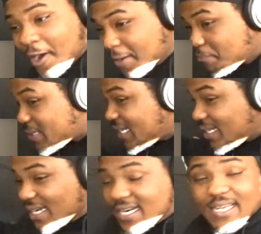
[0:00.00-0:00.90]
R and
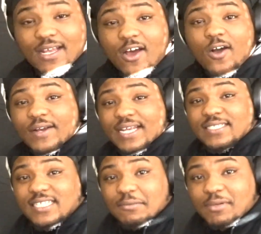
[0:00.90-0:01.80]
B, and
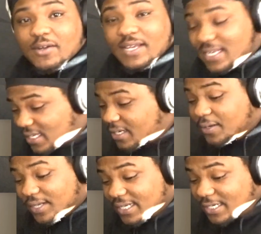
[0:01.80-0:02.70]
all that shit, bro. He
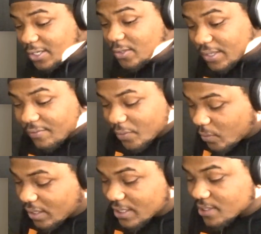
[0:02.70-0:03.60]
literally can do it
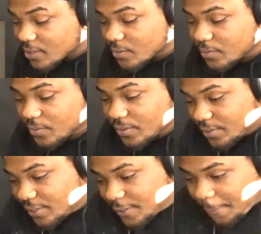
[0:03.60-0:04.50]
if he wanted to. You
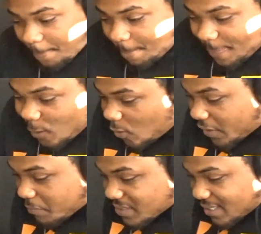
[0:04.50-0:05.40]

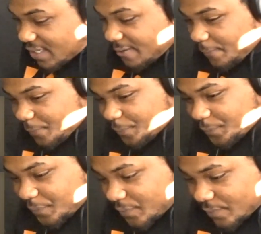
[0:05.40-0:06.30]
know what I'm
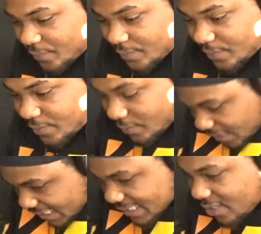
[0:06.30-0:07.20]

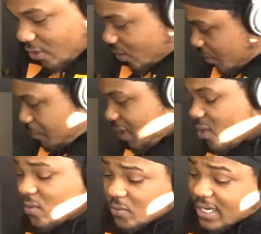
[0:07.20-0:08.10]
saying? Like, though,
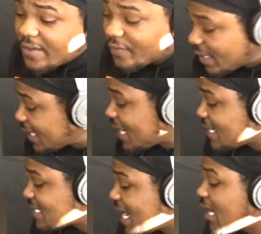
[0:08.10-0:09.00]
bro,
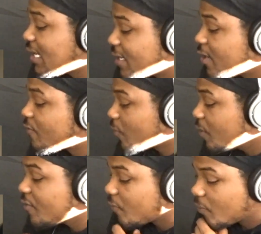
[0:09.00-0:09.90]
definitely got talent
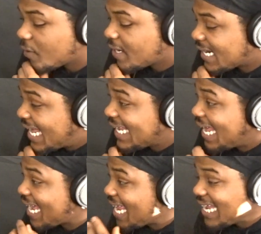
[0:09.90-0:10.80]
though, for real, for real. And
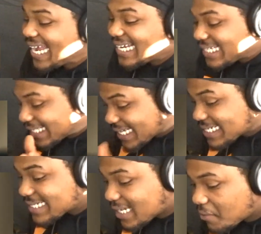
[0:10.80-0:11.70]
I like, I like
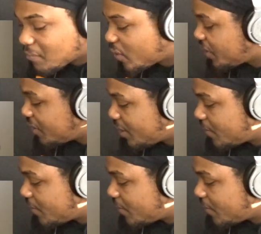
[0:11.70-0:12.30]
this young boy.